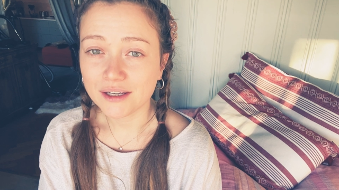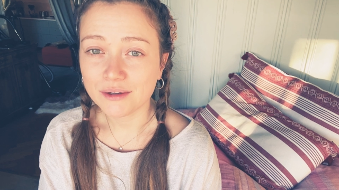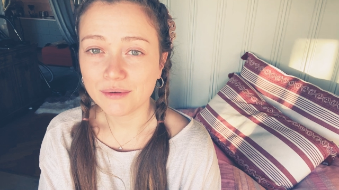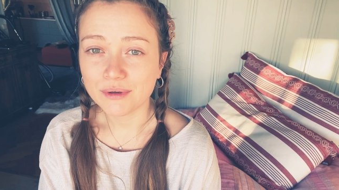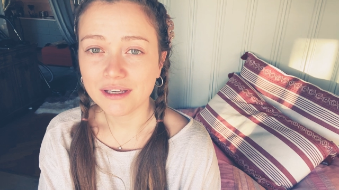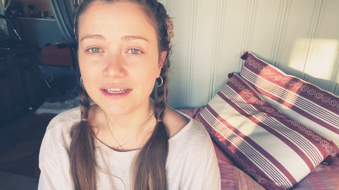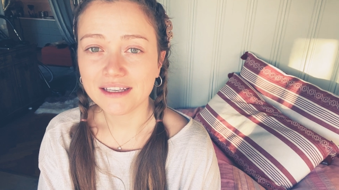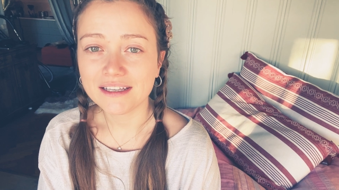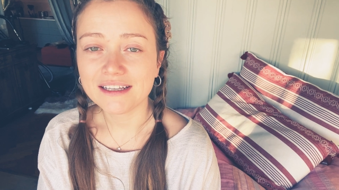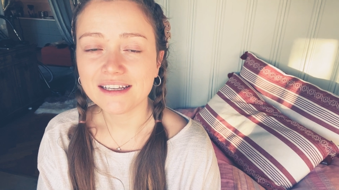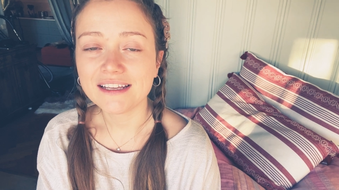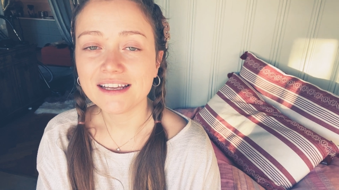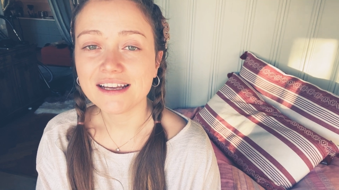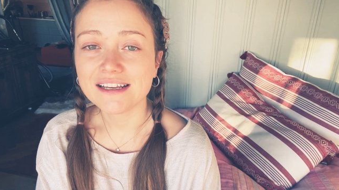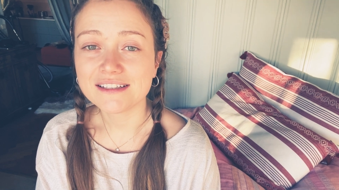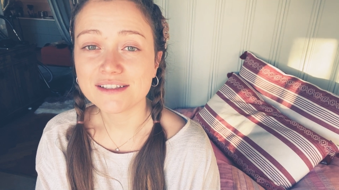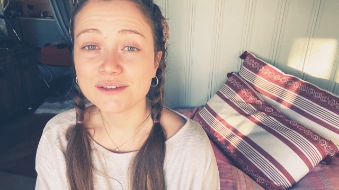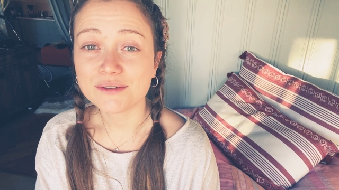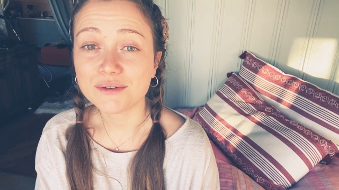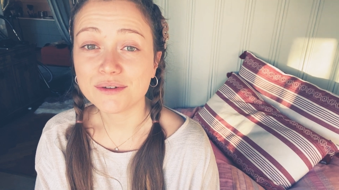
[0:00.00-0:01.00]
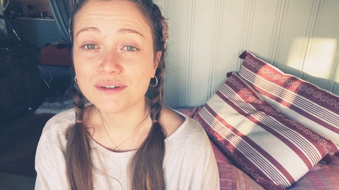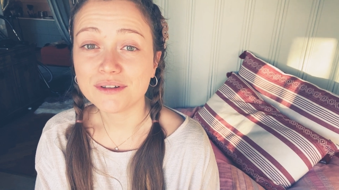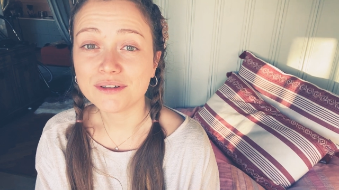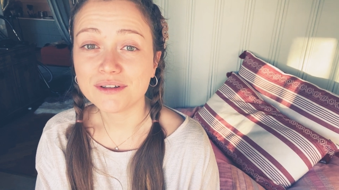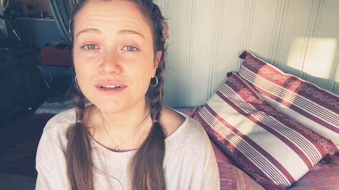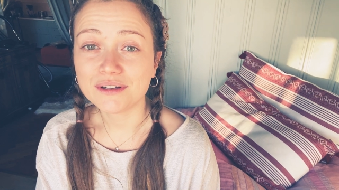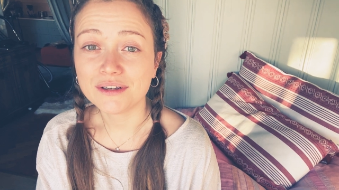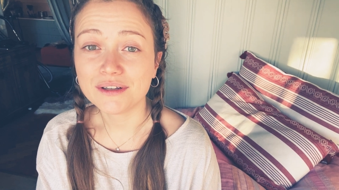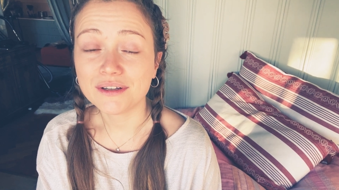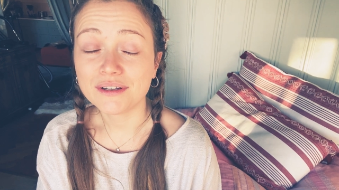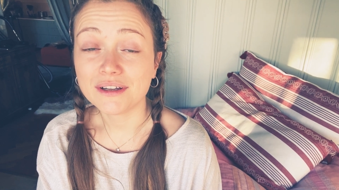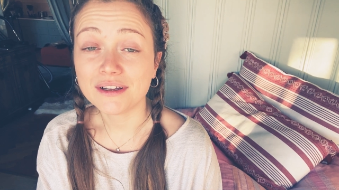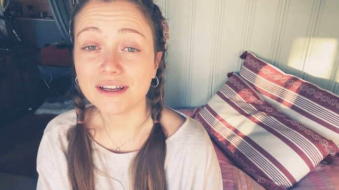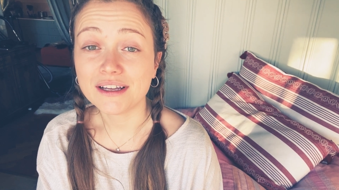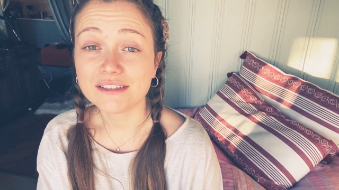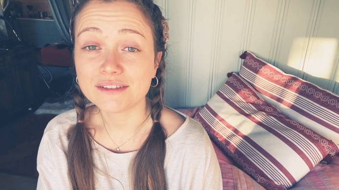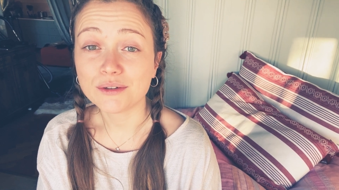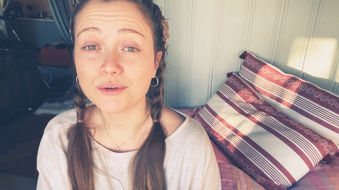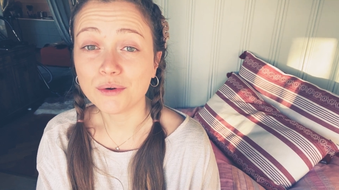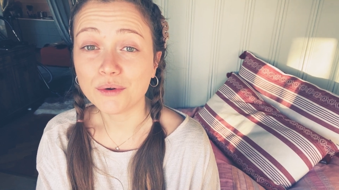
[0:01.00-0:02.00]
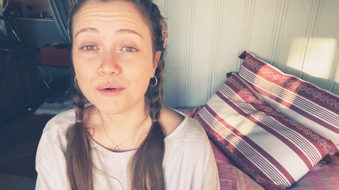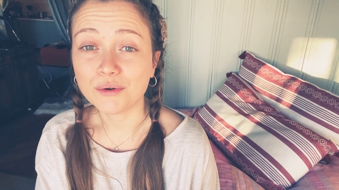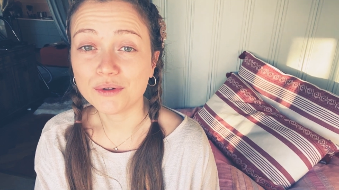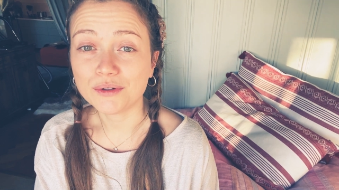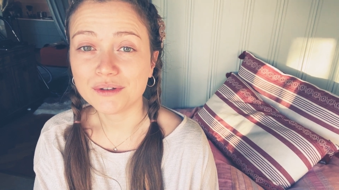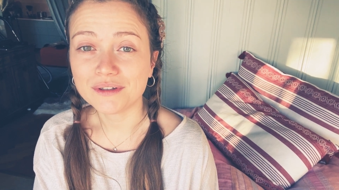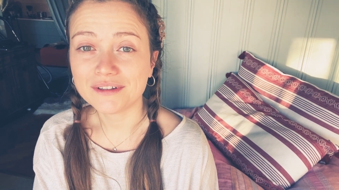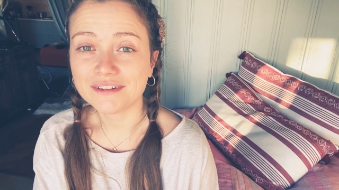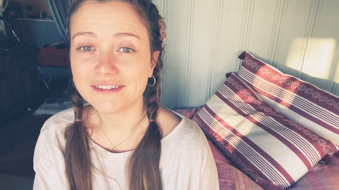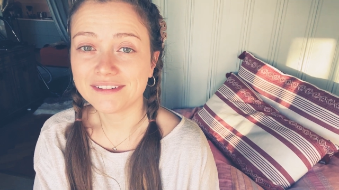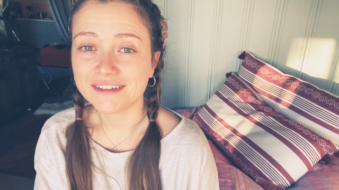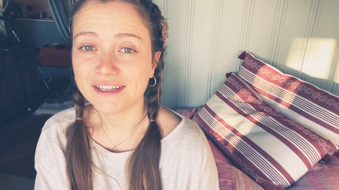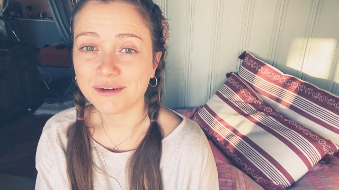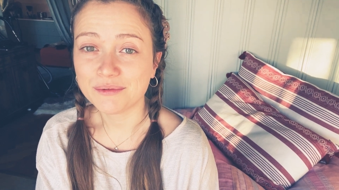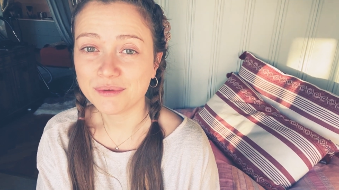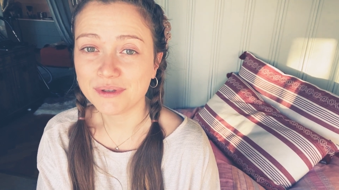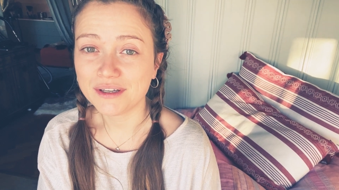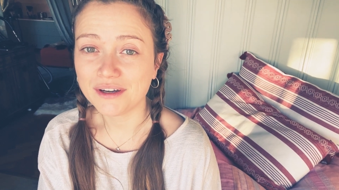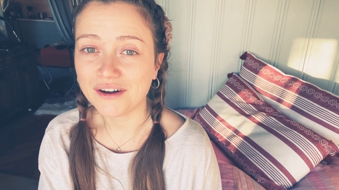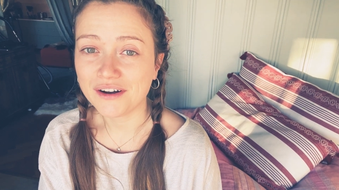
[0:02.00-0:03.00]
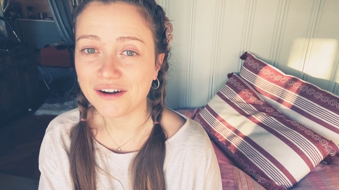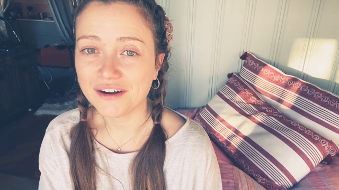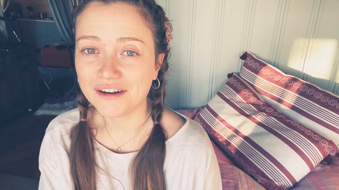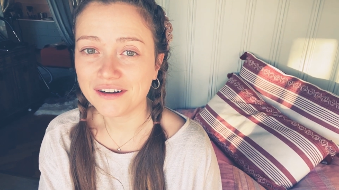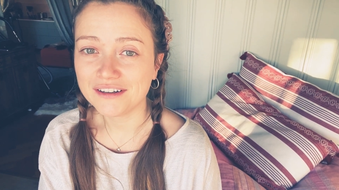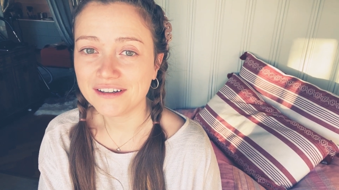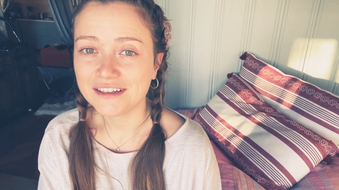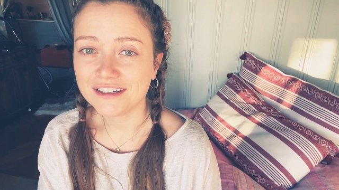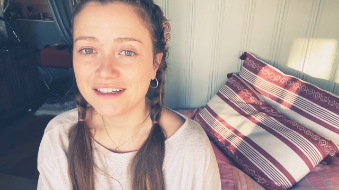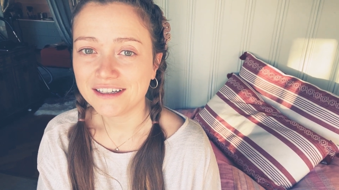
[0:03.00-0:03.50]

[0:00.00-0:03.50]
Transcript: awakening as all that we are,